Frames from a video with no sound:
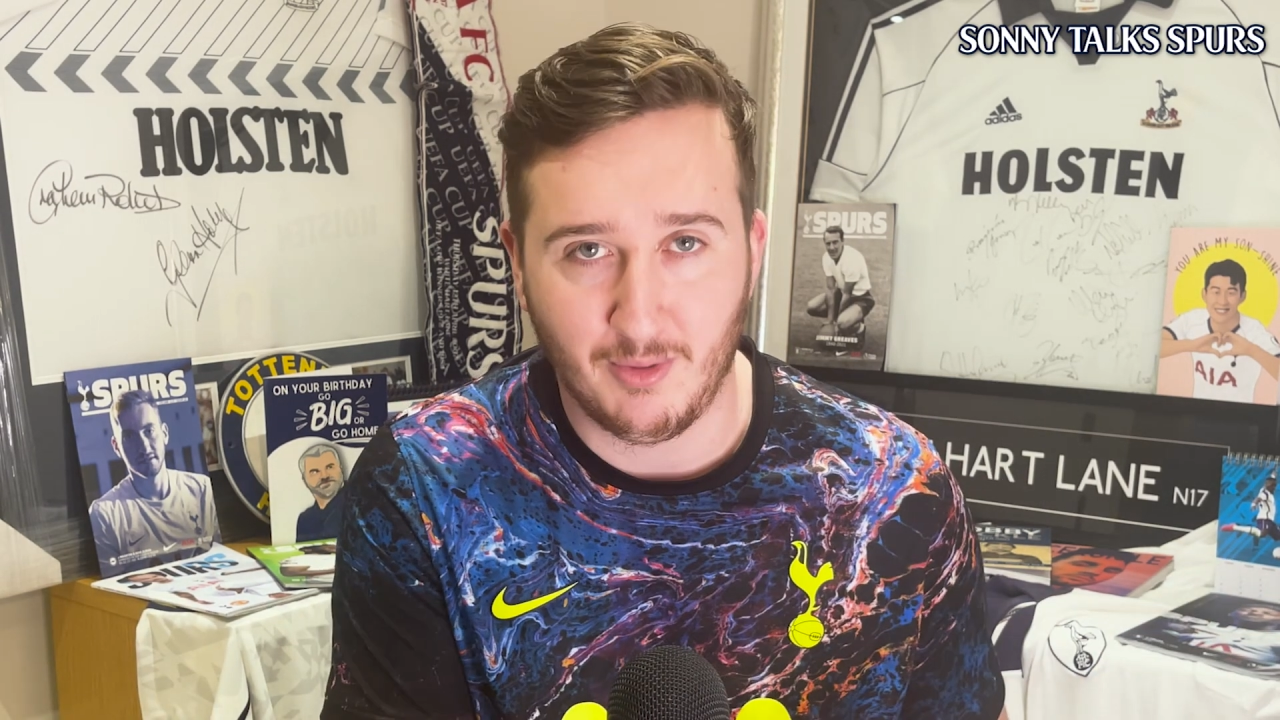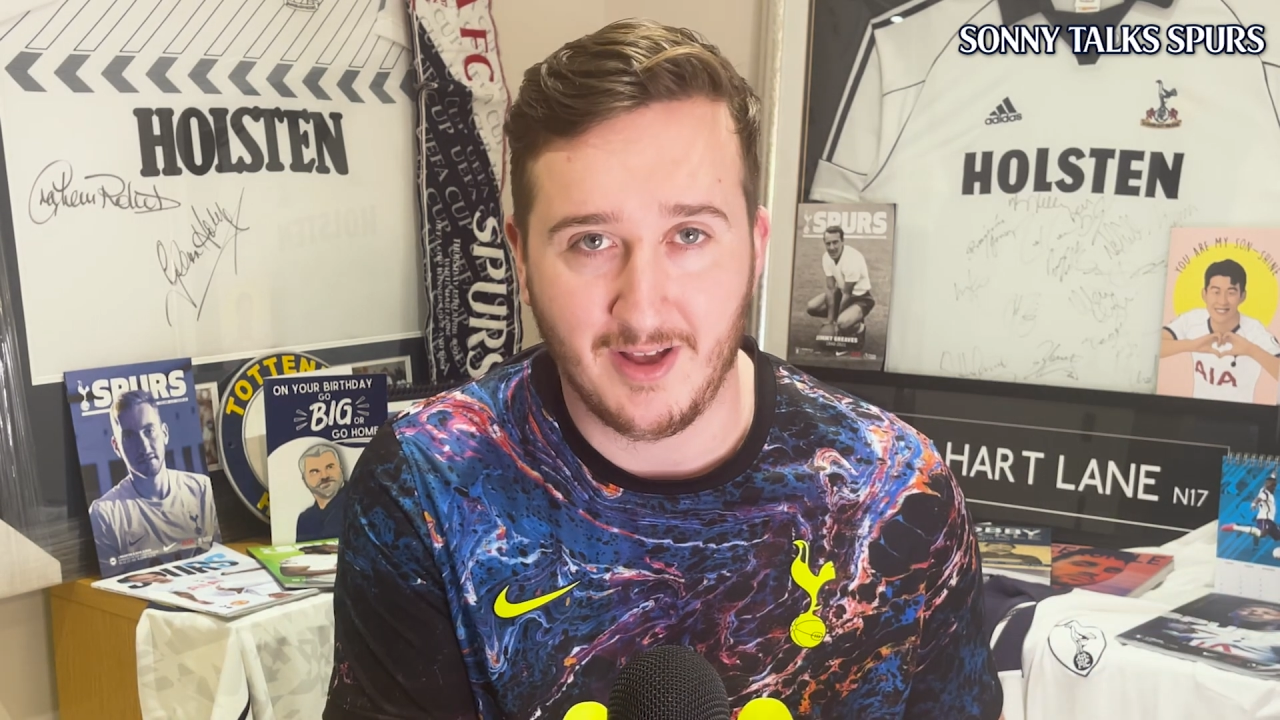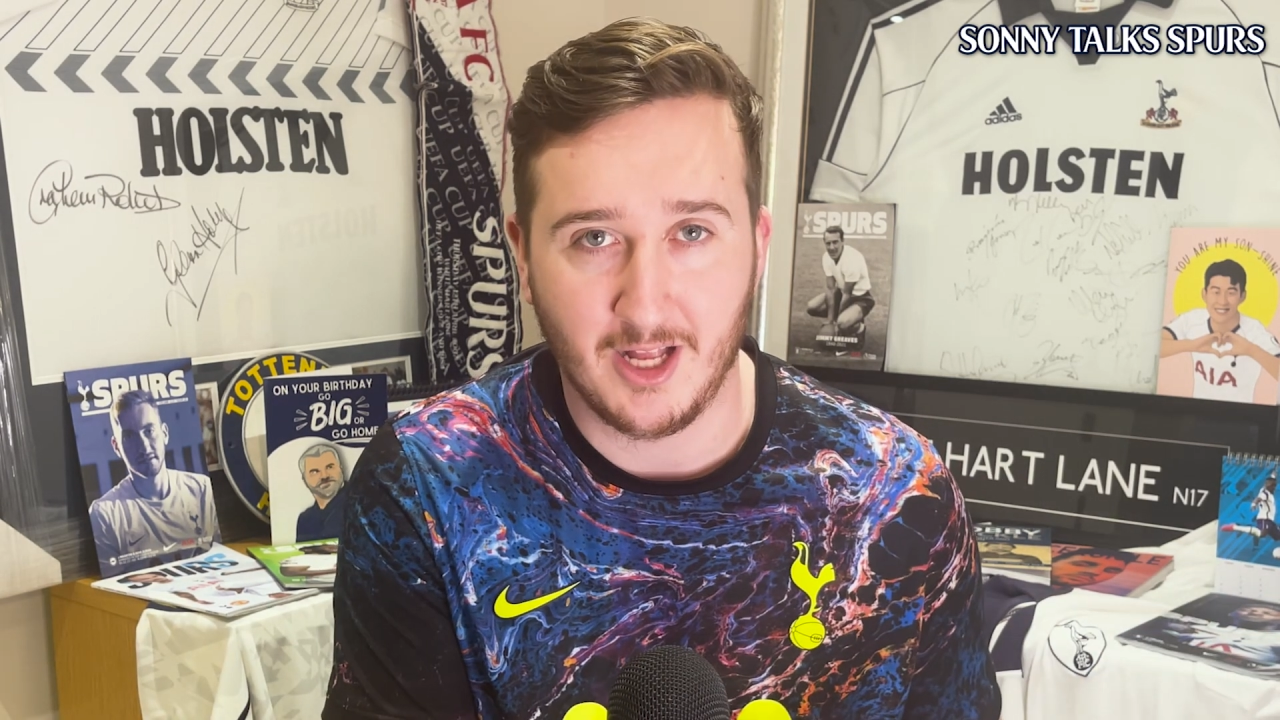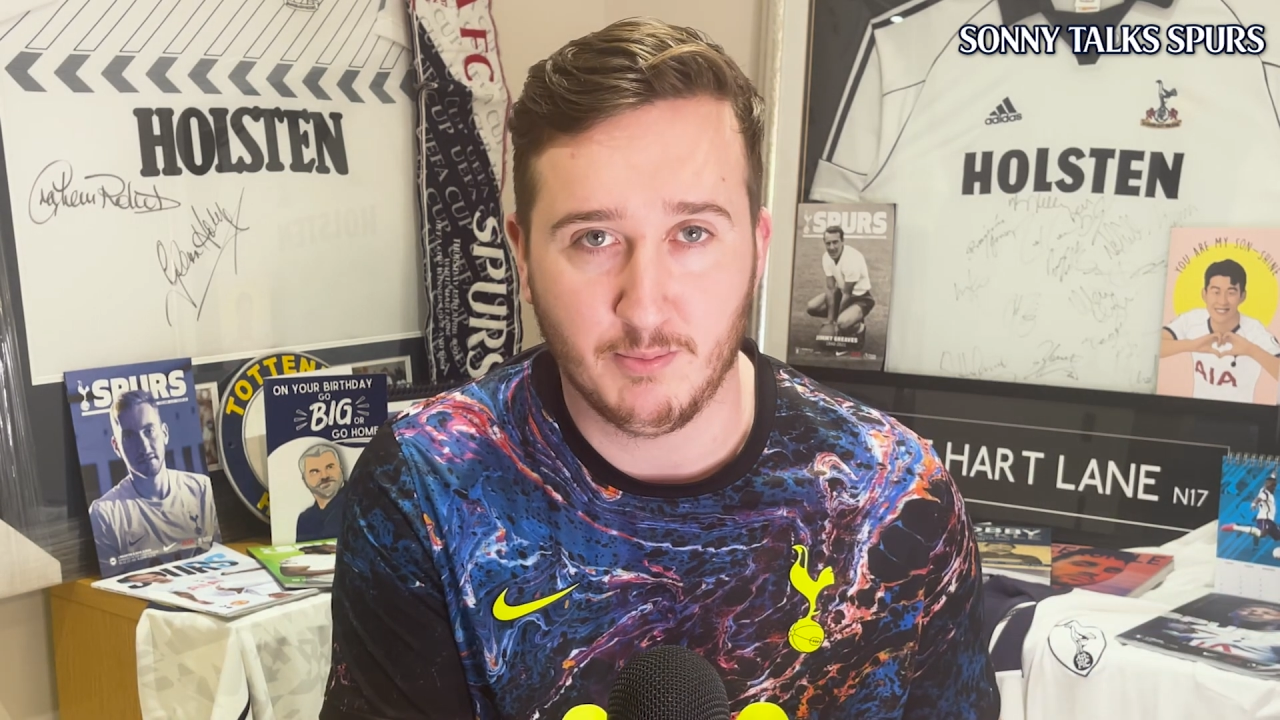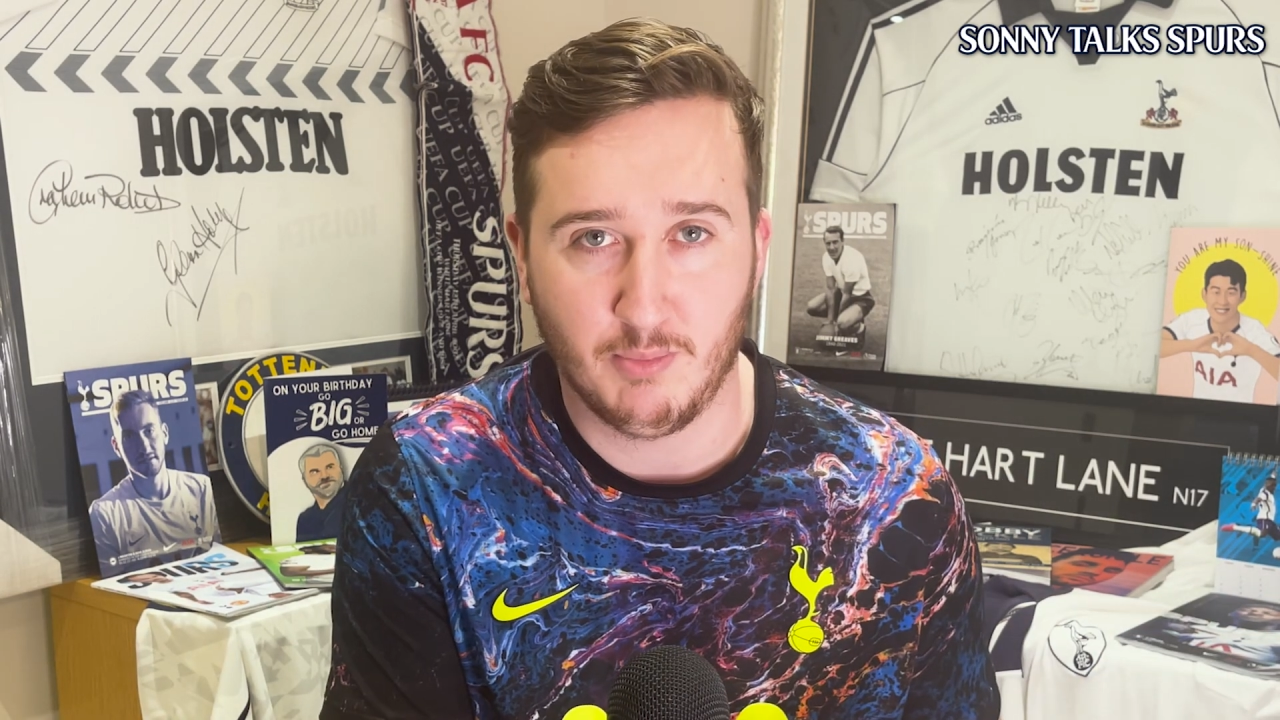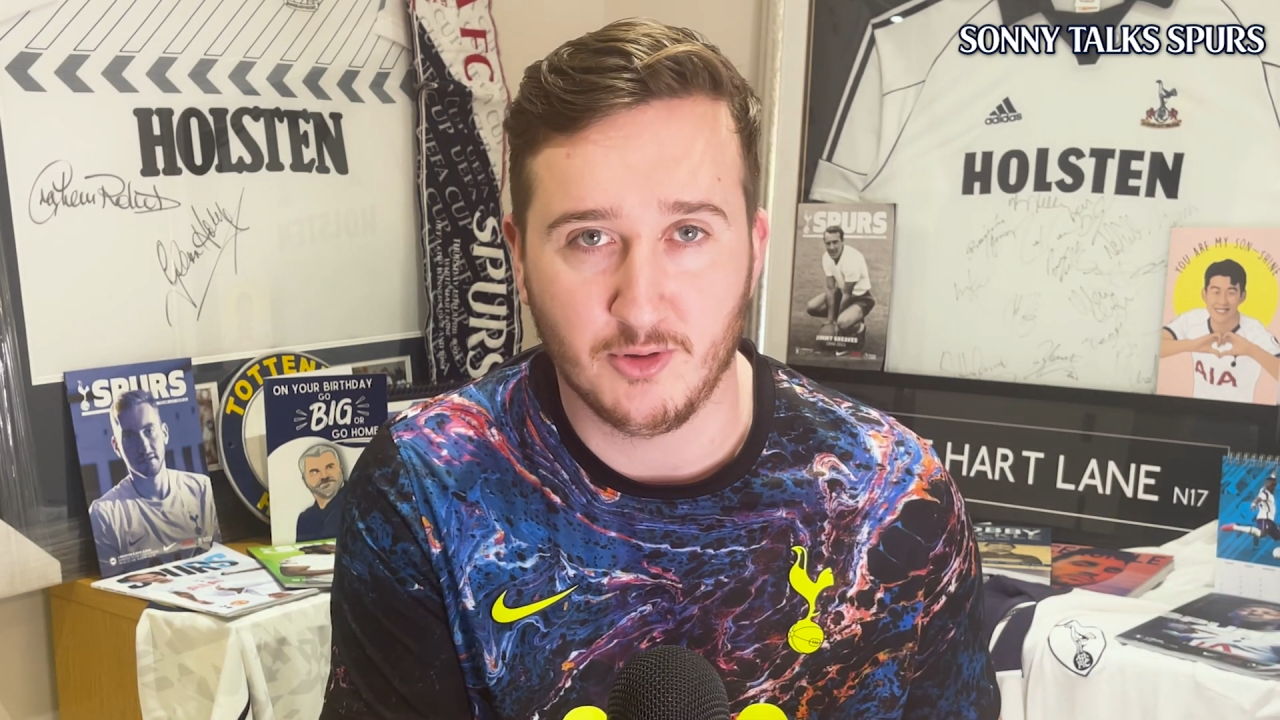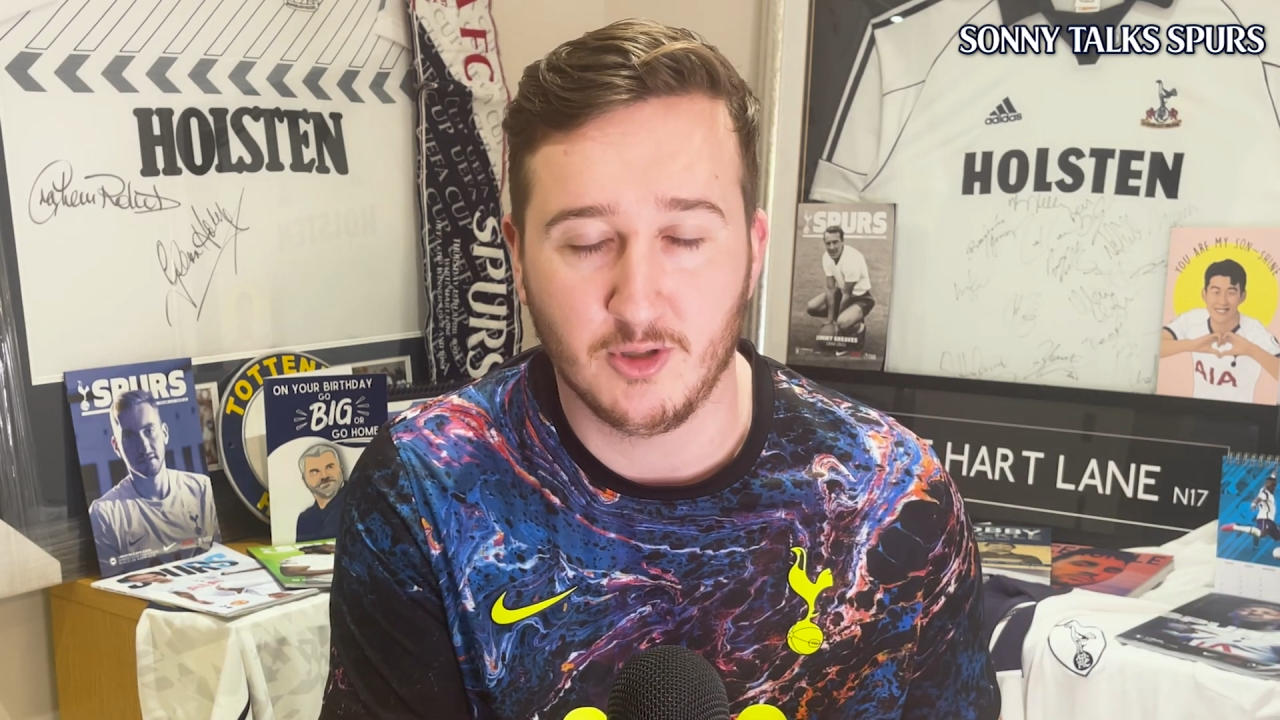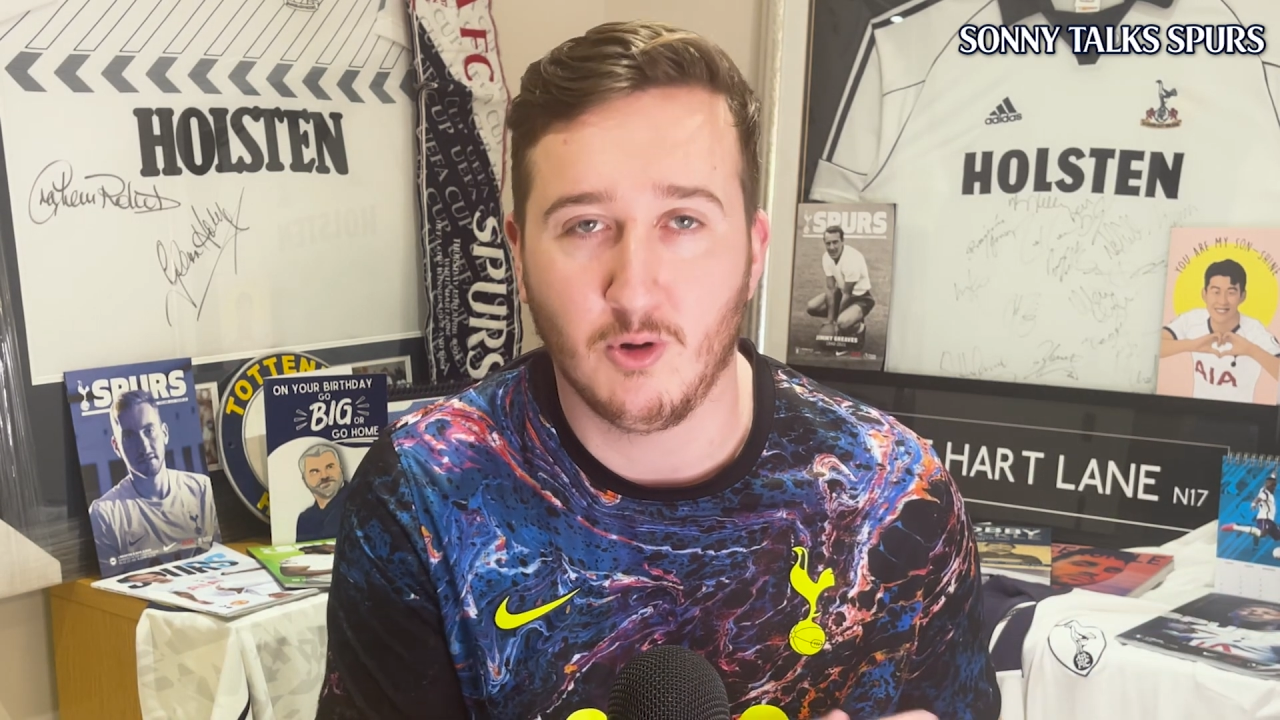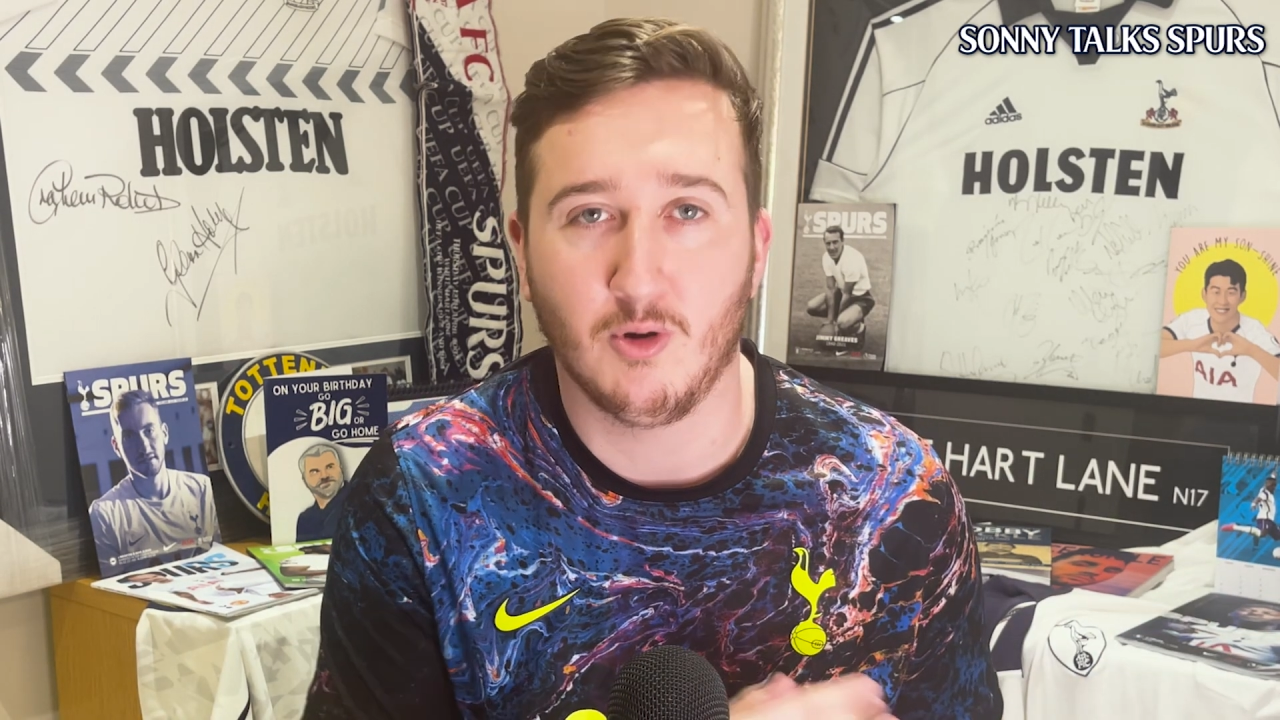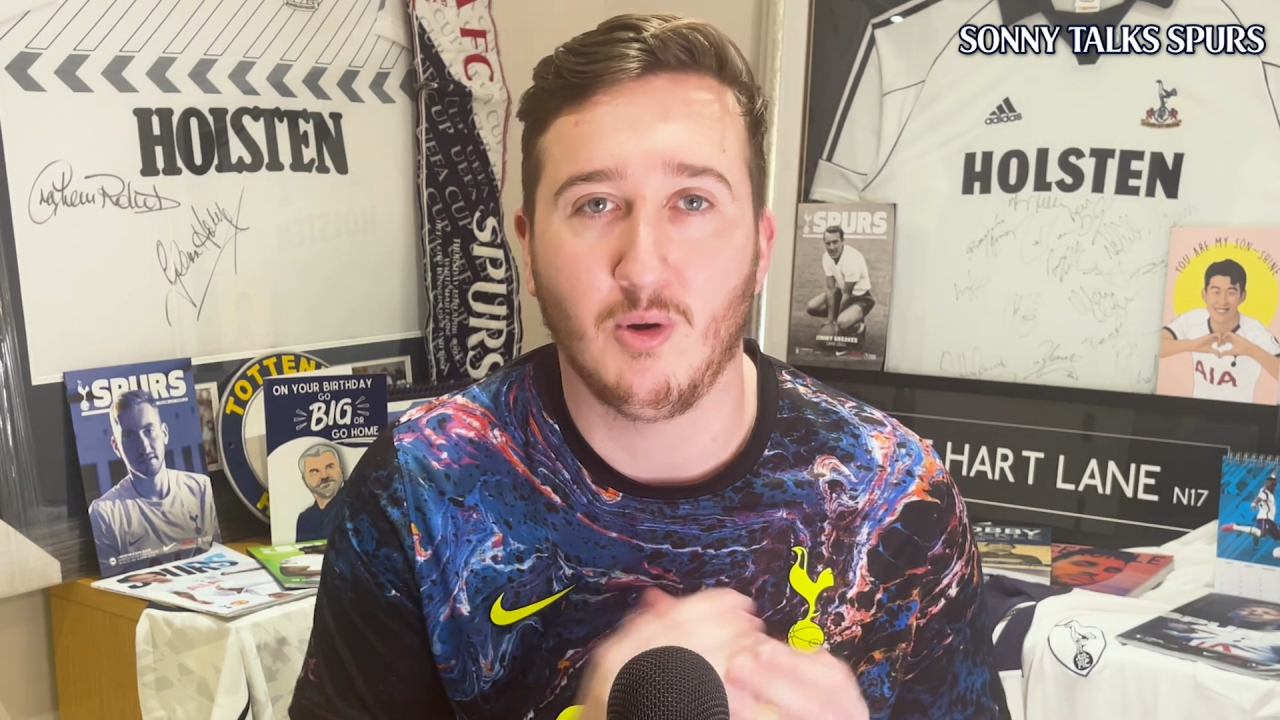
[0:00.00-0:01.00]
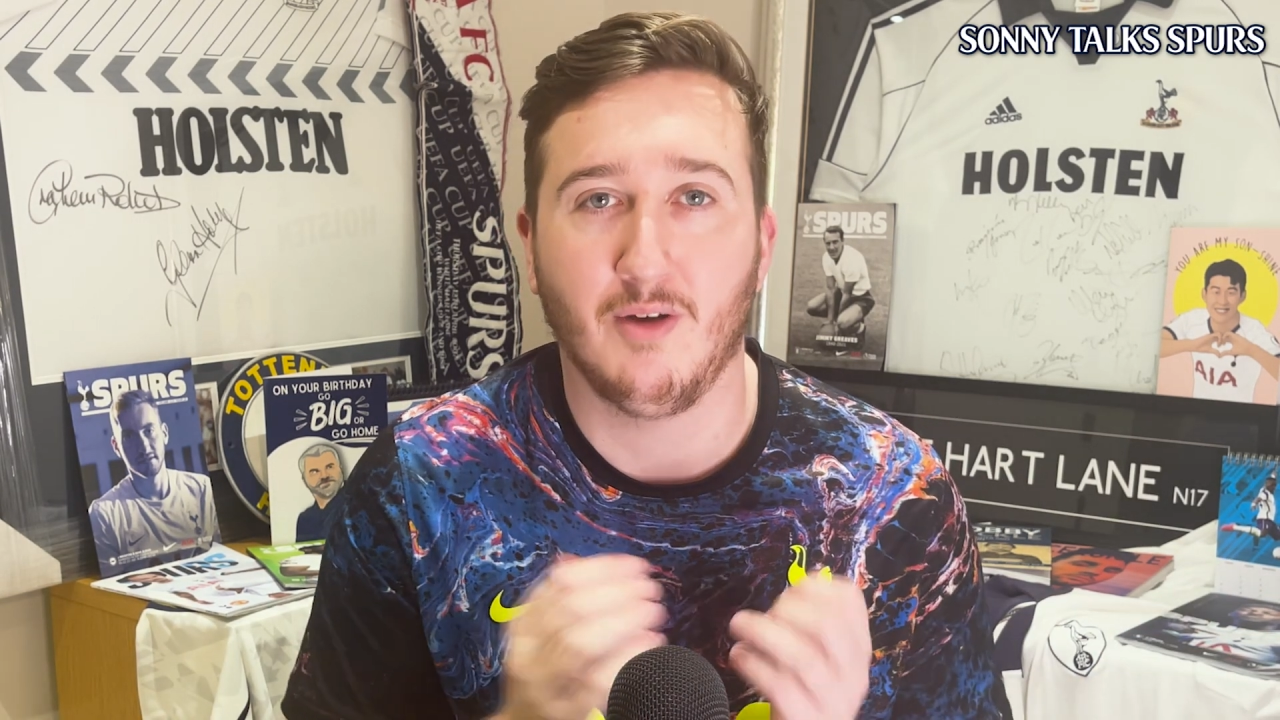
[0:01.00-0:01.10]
with Ange Postecoglou.